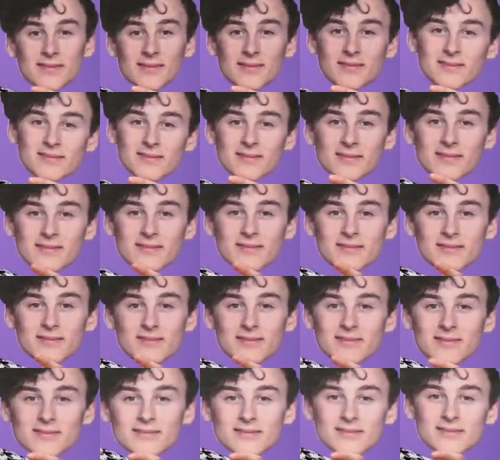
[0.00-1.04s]

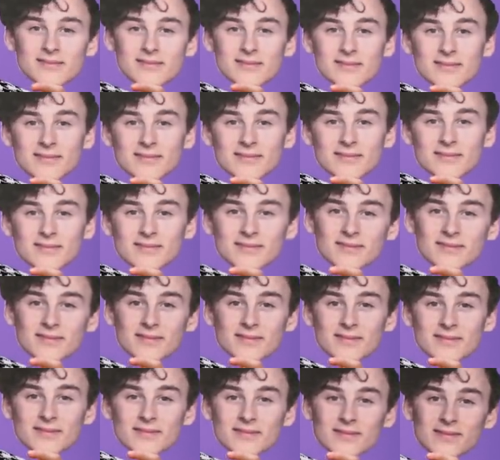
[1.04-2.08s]

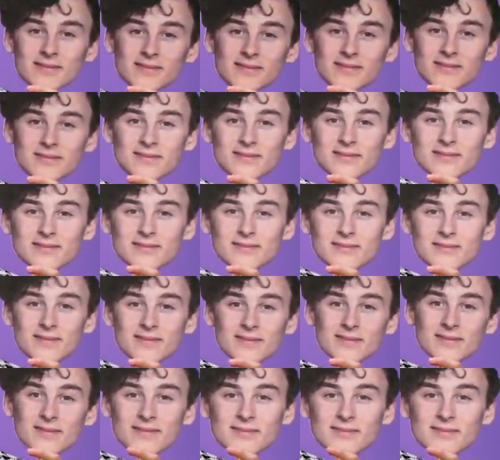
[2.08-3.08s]
[no speech]